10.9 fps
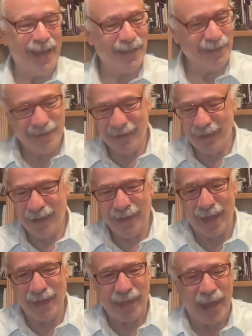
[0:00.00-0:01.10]
and
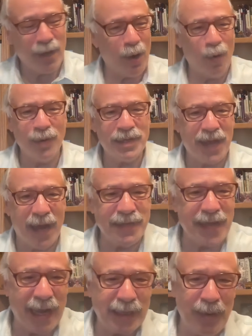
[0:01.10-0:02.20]
they could always
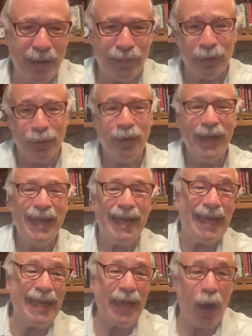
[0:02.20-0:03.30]
contact me through
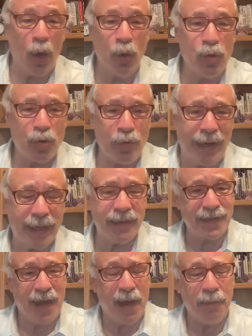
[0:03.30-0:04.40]

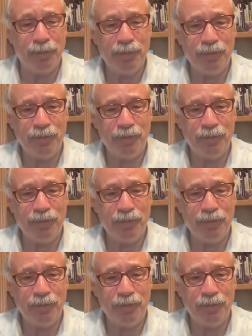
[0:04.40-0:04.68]
eocritic.com.